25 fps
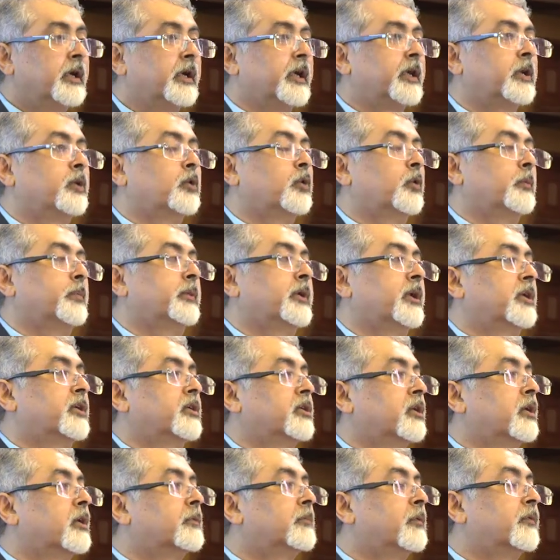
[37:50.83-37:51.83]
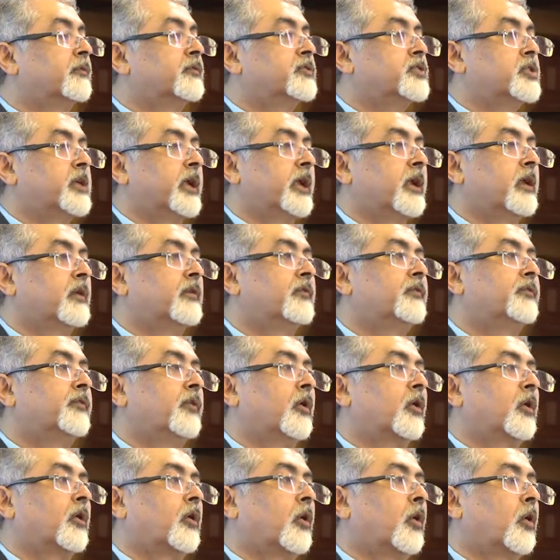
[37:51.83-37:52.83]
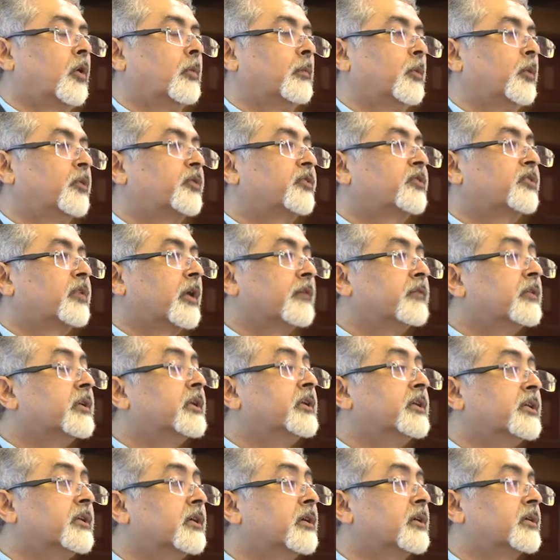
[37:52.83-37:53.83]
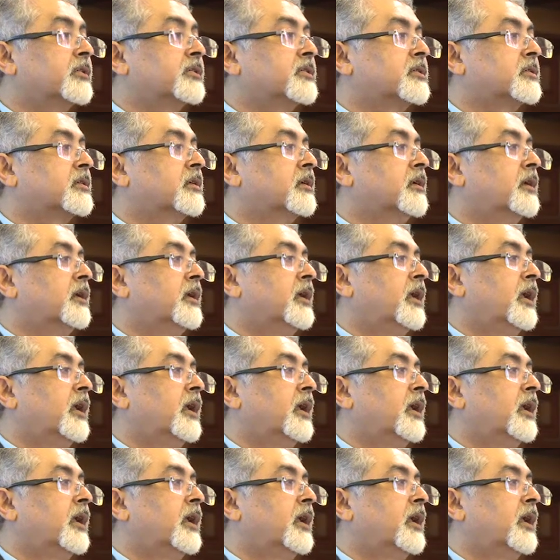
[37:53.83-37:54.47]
It could be a term of jail for almost 7 years.